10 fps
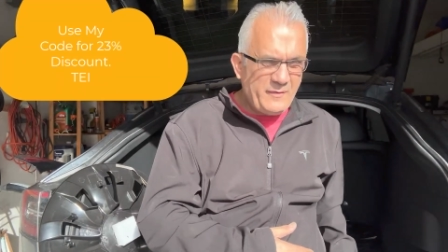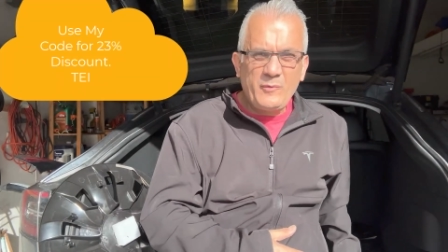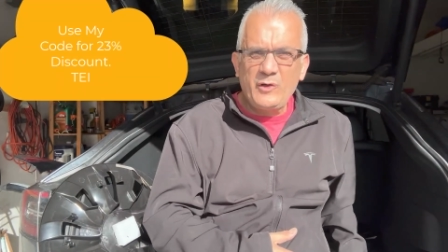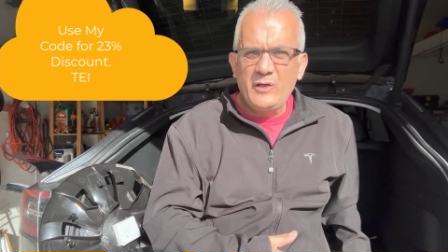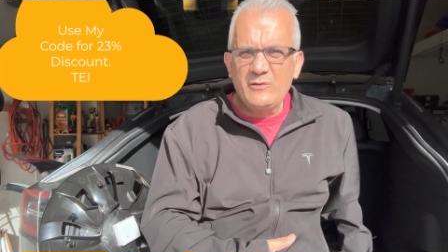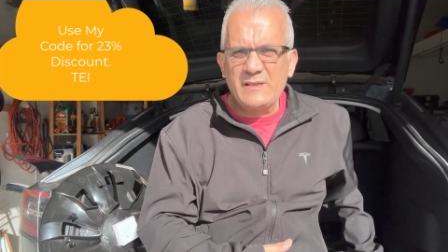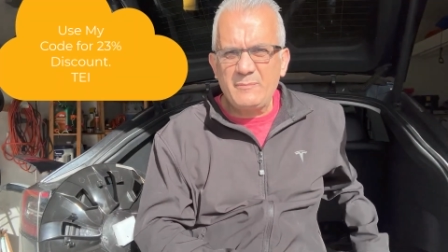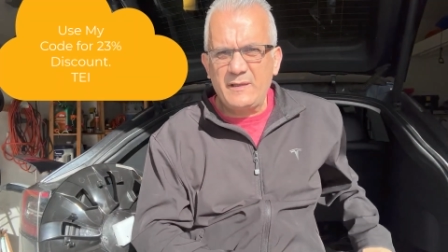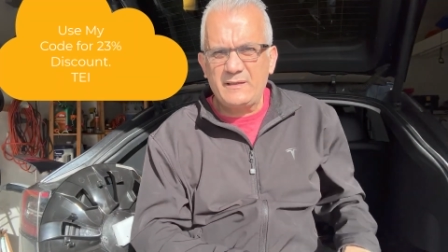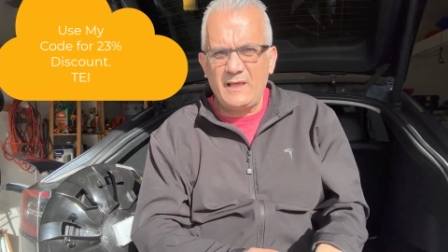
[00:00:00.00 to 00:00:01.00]
I'm going to use it,
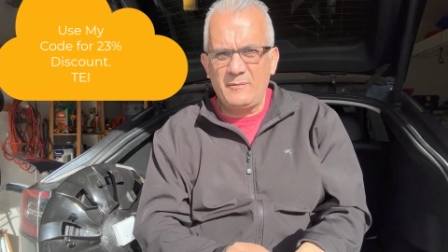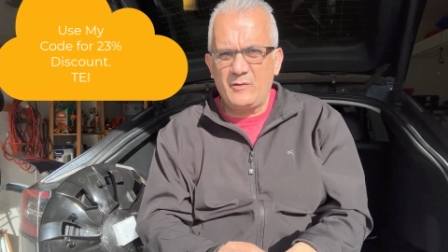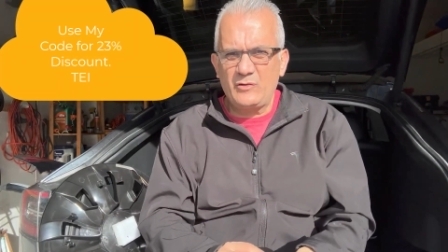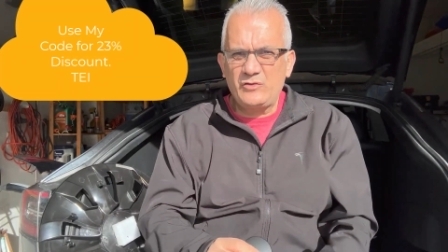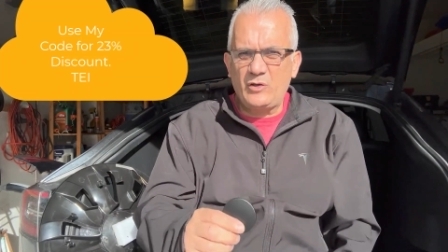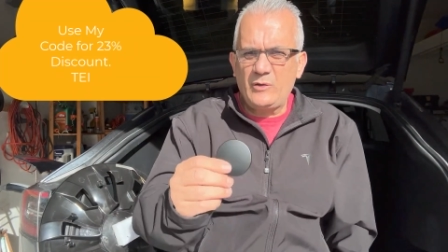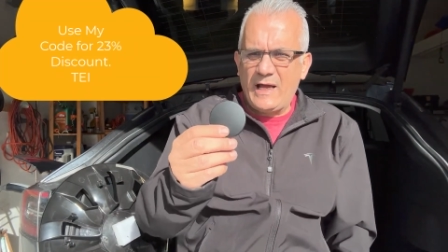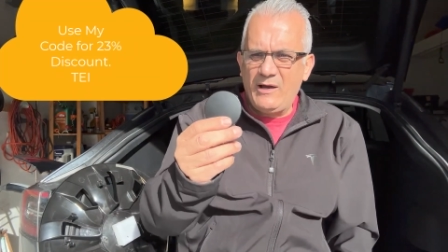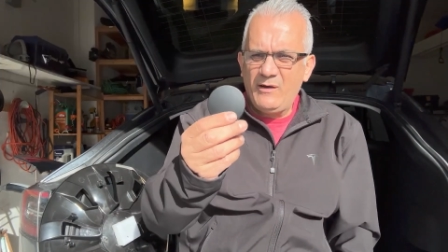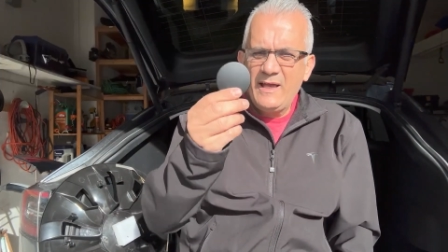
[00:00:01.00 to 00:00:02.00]
but I'm going to show you
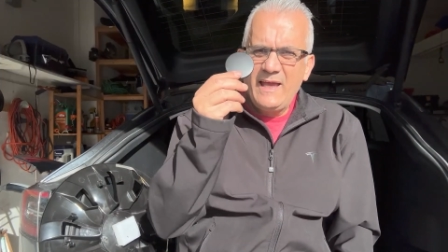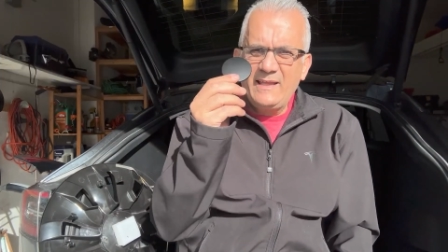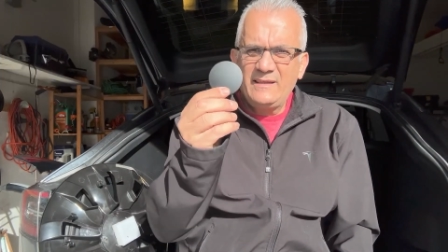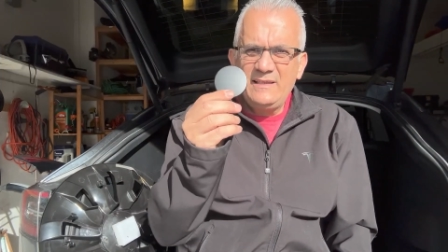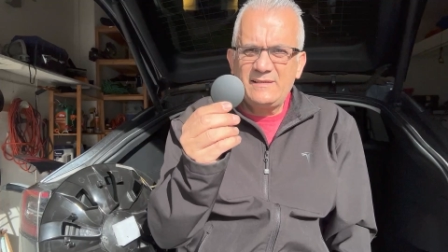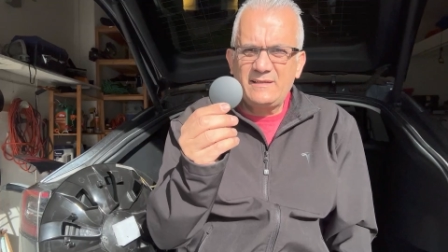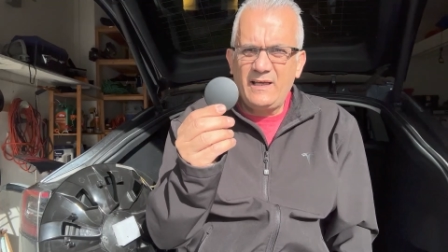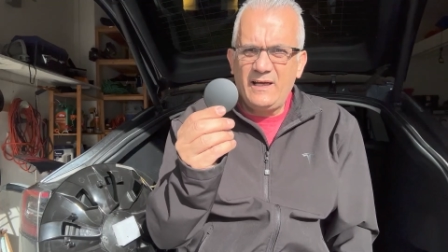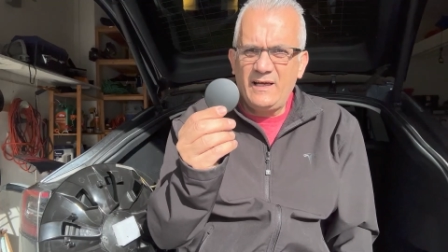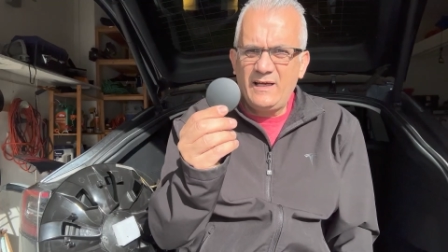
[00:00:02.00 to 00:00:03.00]
how. And these
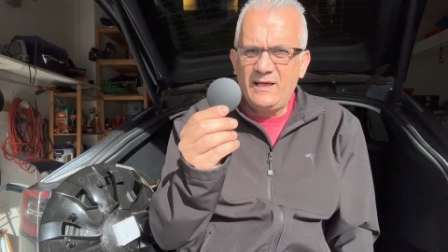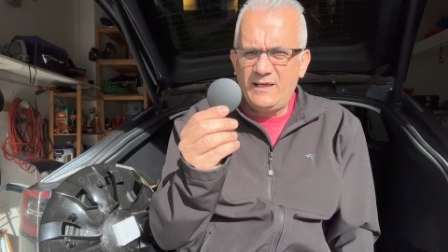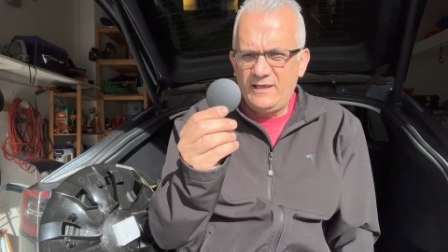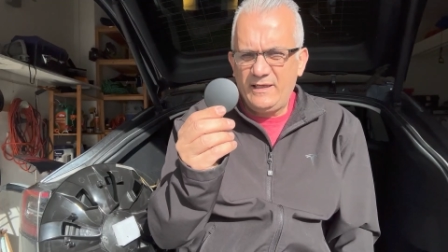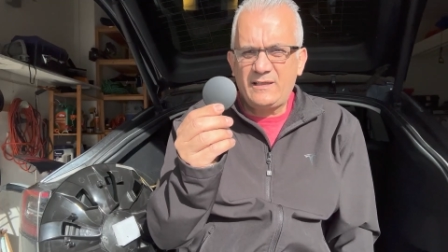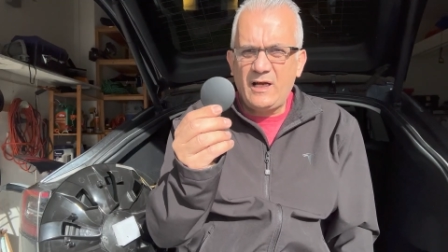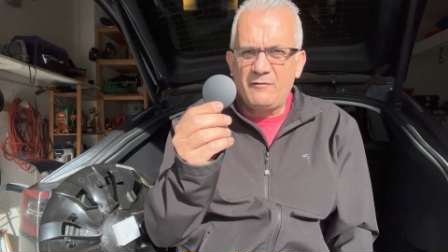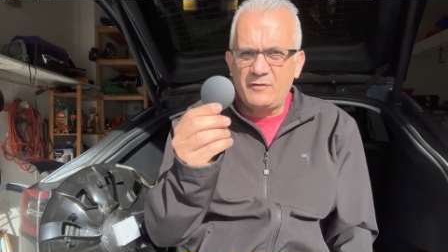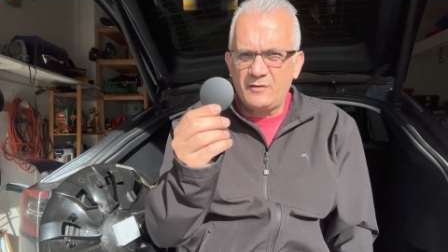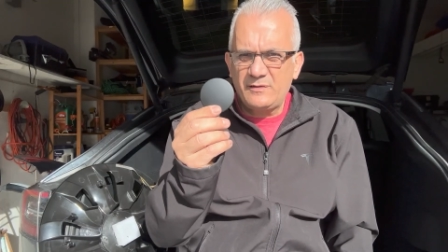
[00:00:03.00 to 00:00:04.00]

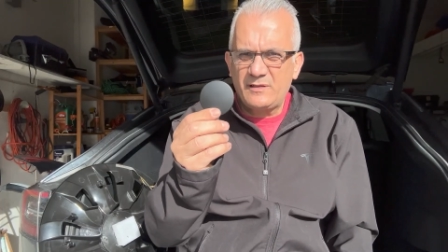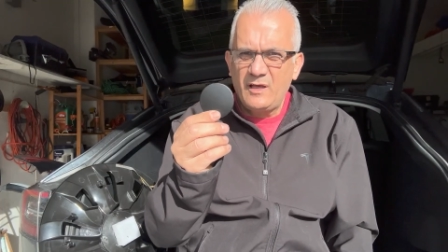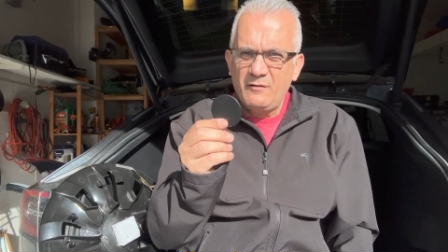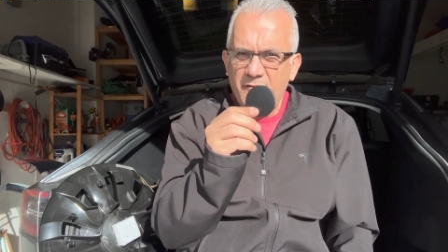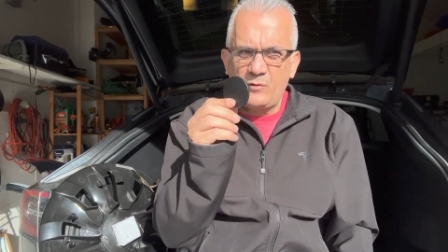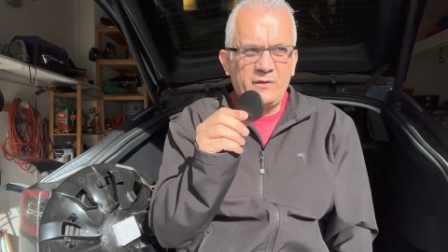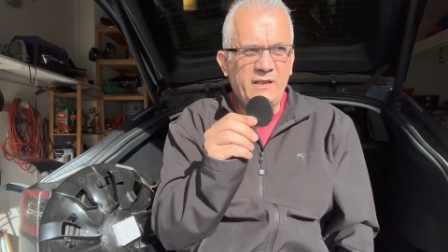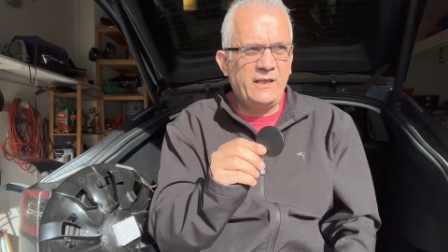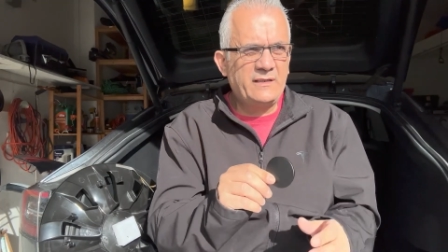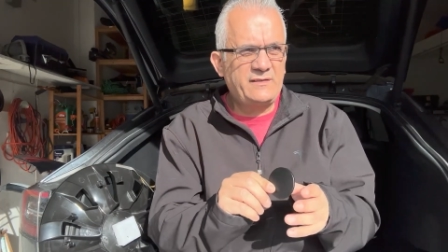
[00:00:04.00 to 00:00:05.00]
covers for
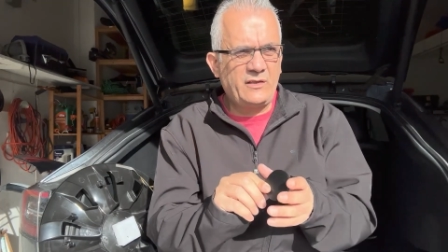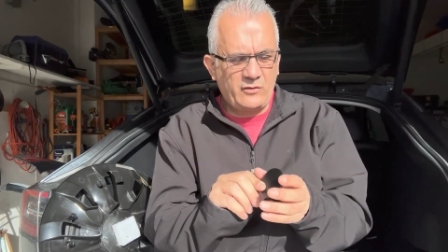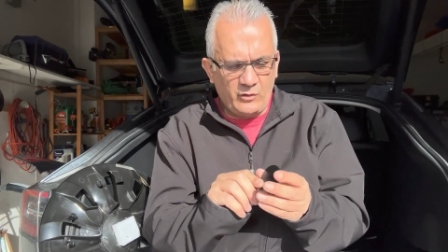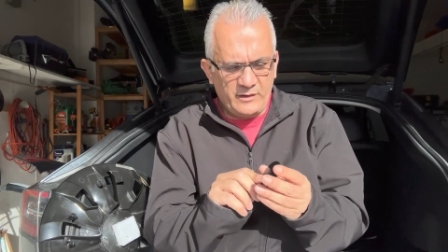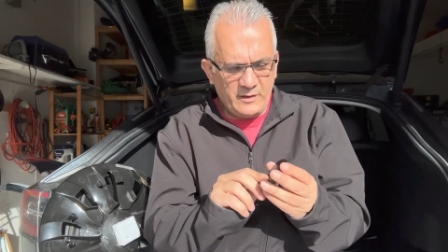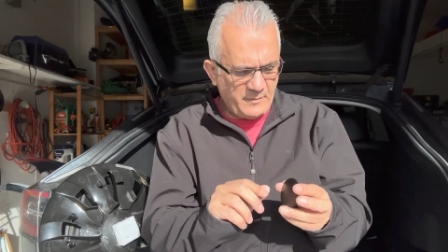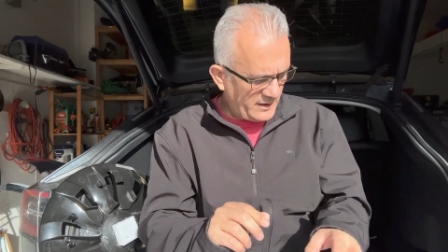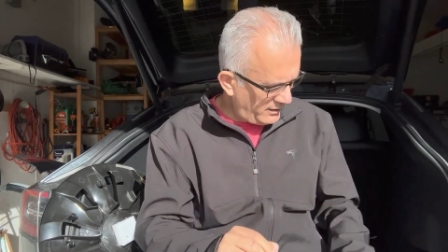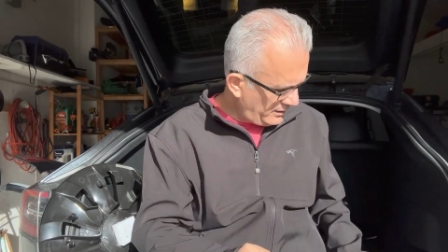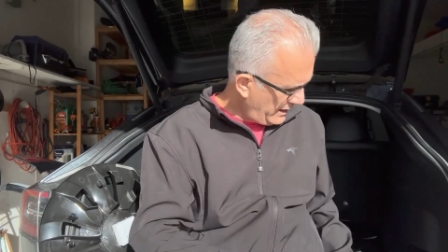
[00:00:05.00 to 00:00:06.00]
the circle in the
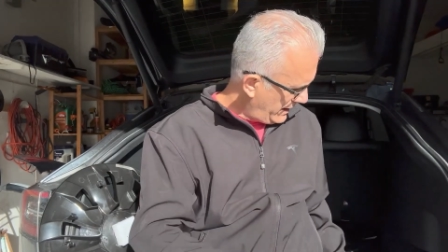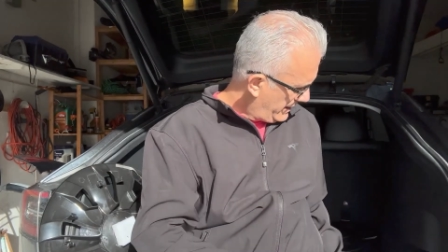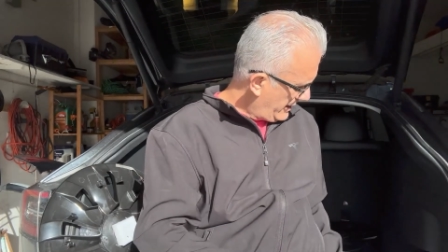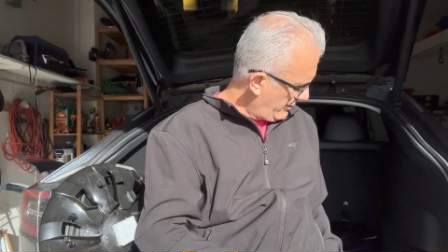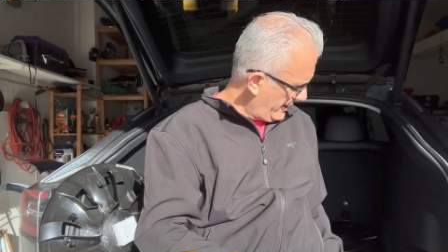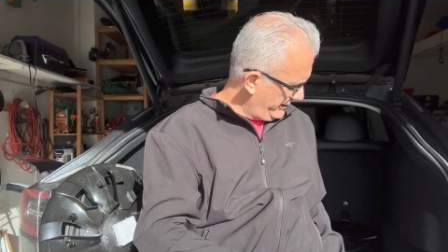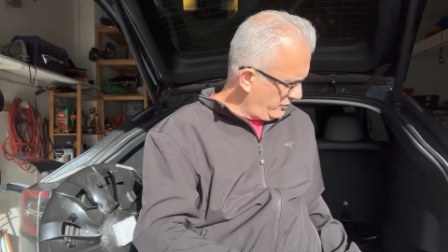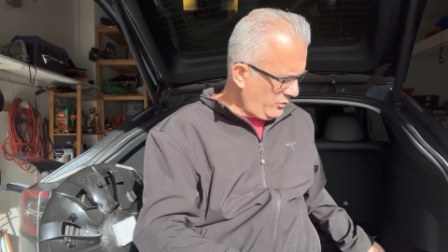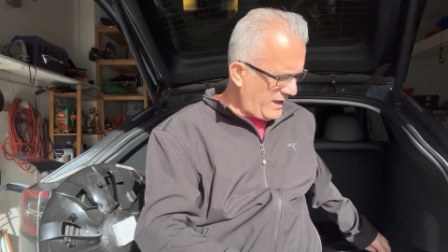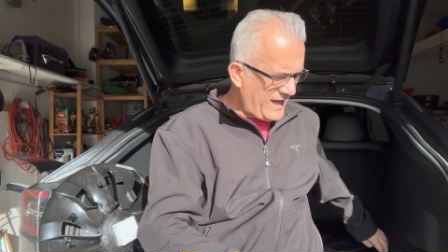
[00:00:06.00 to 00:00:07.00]
middle. Now I
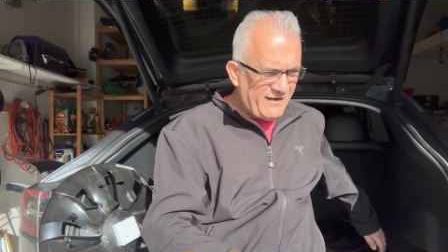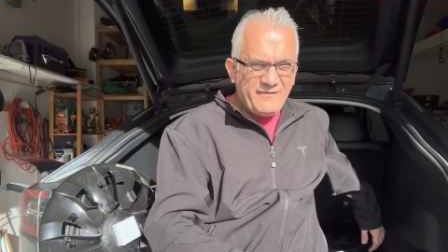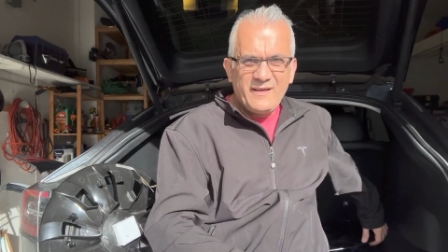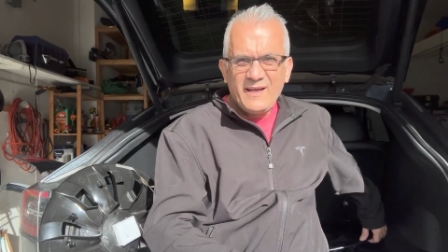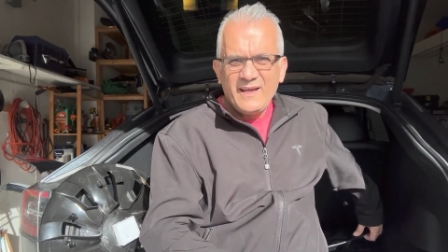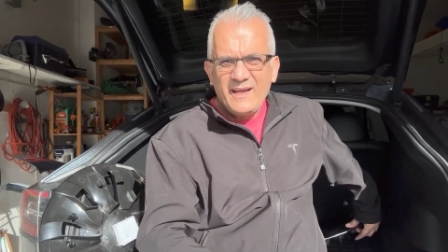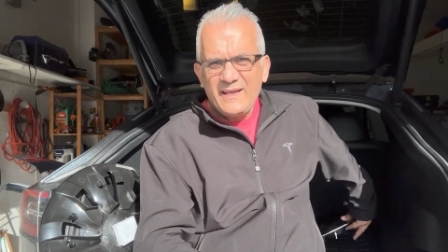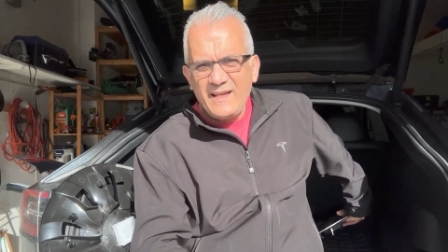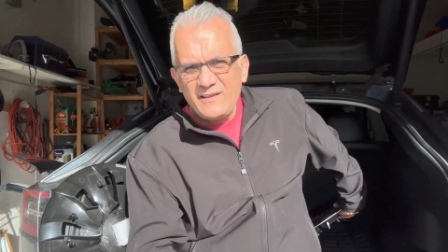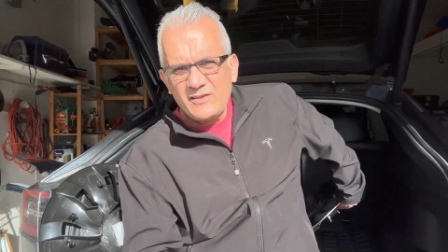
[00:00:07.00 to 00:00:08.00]
do have
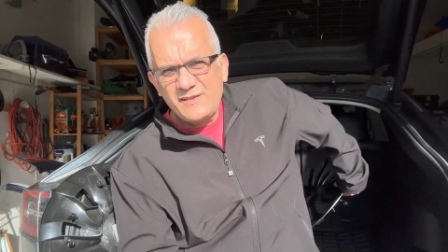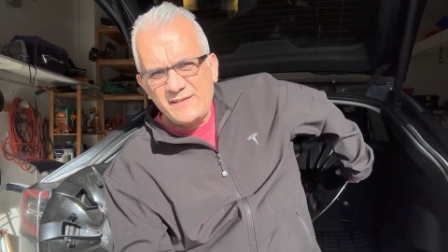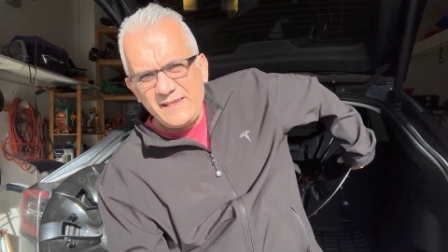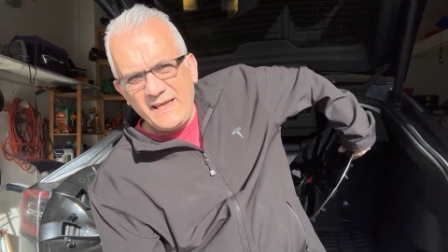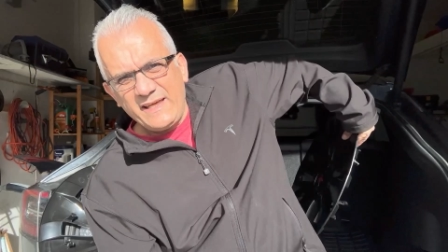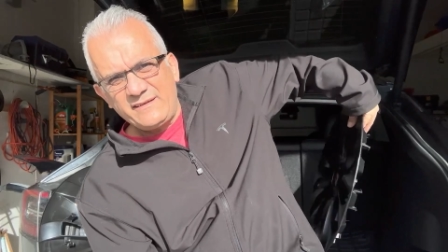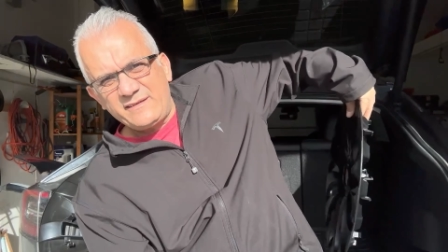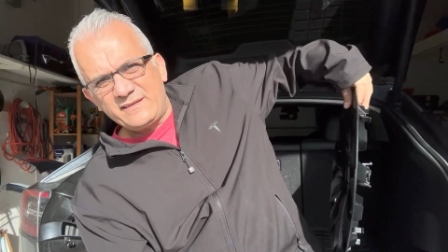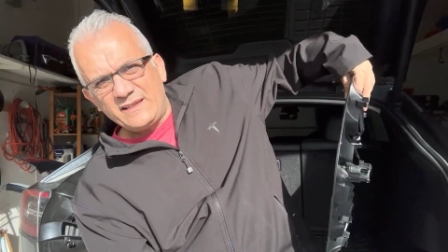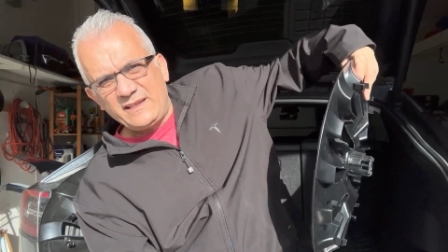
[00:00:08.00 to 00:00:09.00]
another set
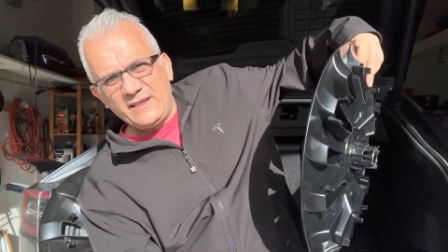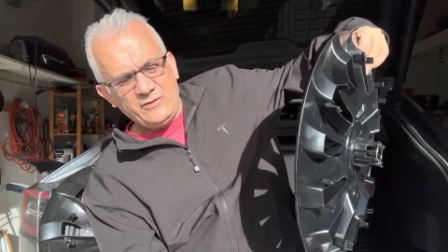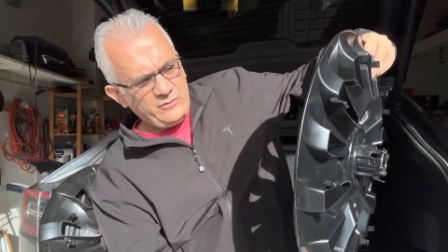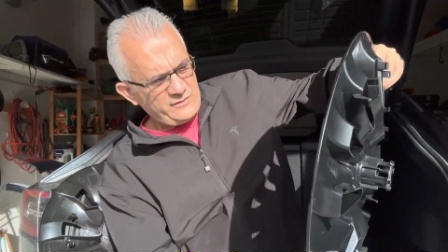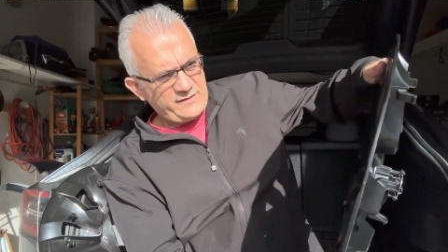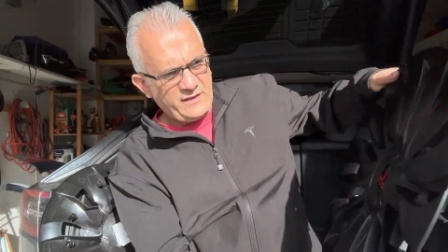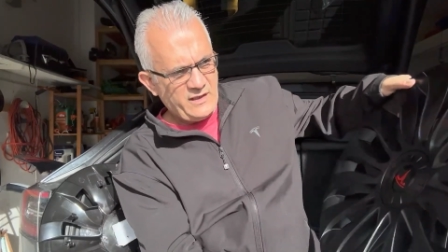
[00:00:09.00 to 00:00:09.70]
that I use,